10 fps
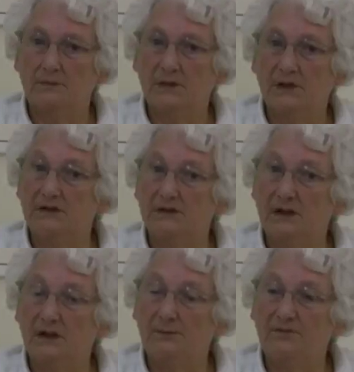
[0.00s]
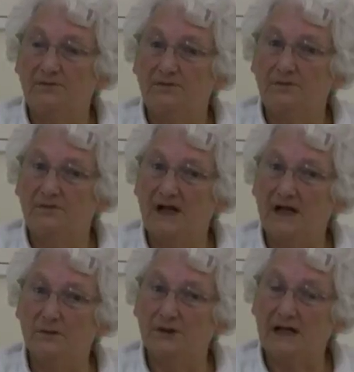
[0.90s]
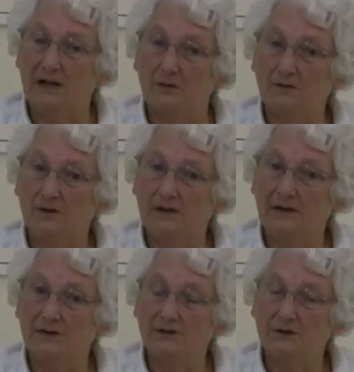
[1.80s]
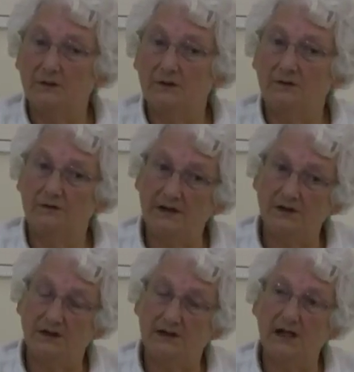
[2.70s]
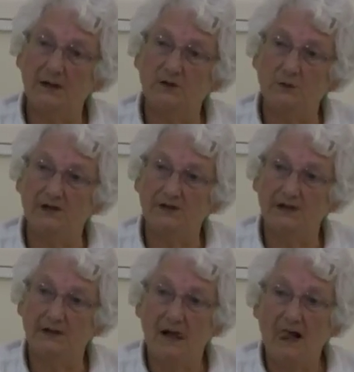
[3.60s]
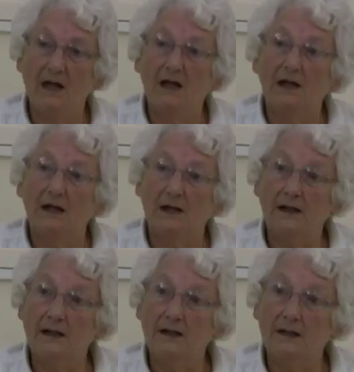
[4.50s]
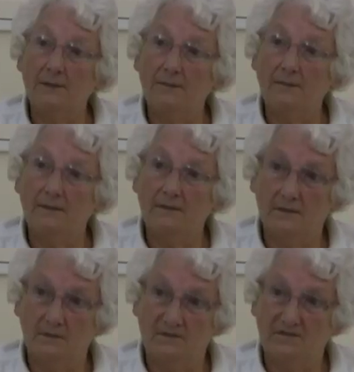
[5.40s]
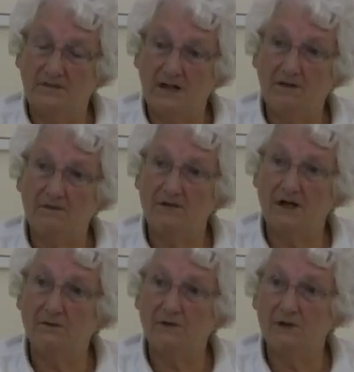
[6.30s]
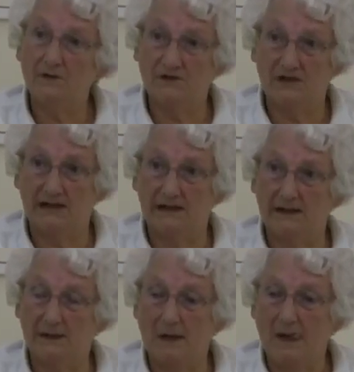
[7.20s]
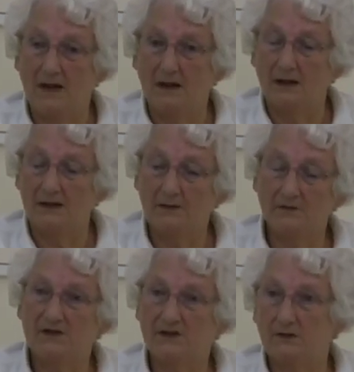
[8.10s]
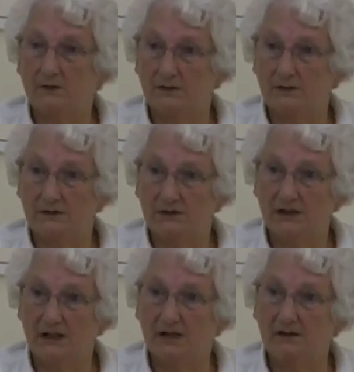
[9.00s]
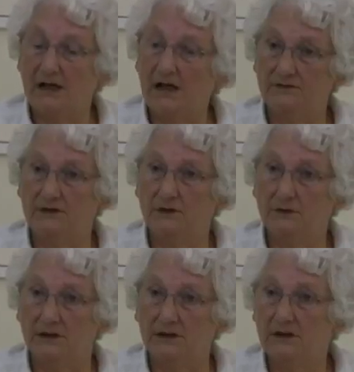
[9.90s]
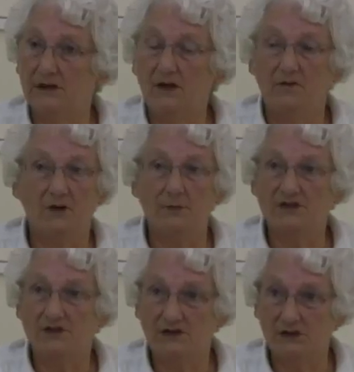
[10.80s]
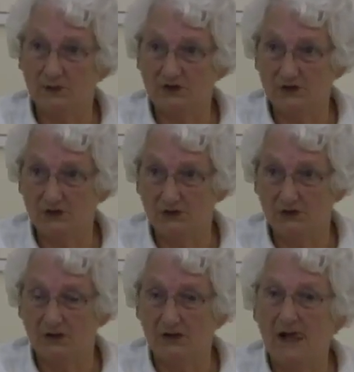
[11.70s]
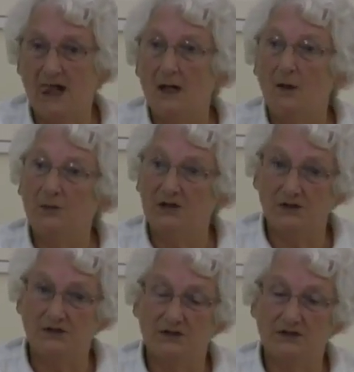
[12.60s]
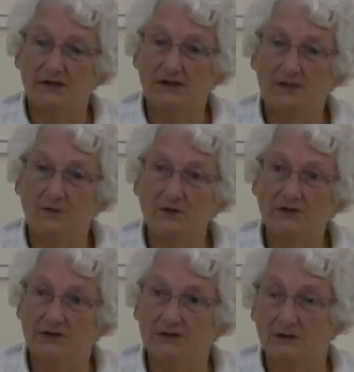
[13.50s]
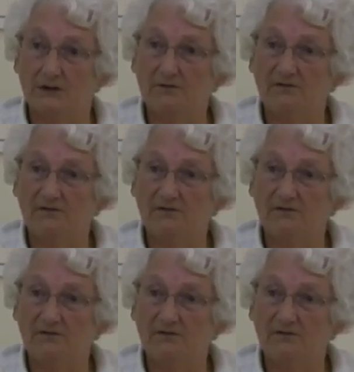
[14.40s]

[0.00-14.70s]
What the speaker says: But I found out that they eventually came to me and said, can I have a fight with you, Sally? And they would sit on the chair and have to do it from a sitting position because they wanted to do it.